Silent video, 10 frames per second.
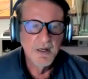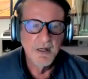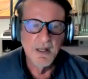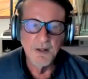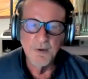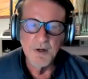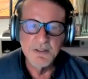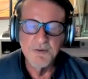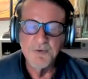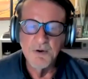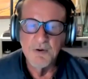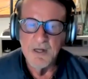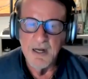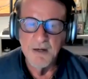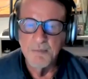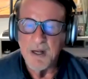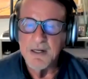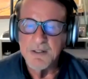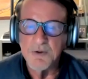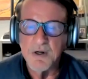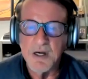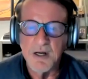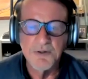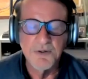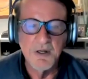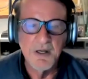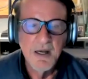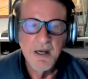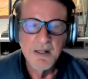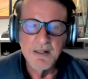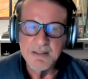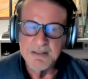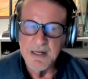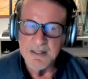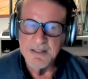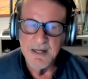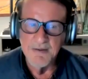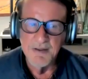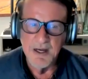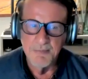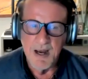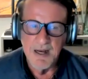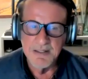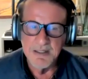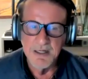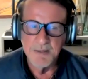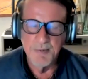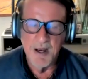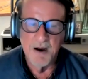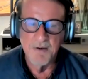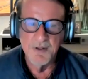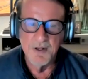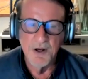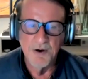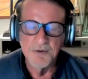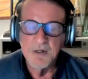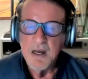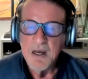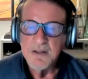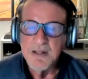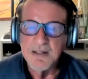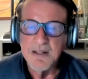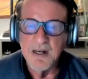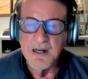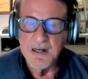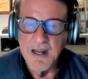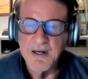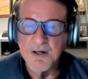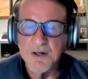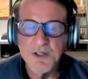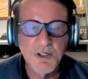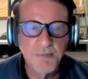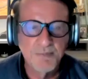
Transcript: In other words, if you lend money to a country that doesn't have the capacity to pay off the loan, then the lender should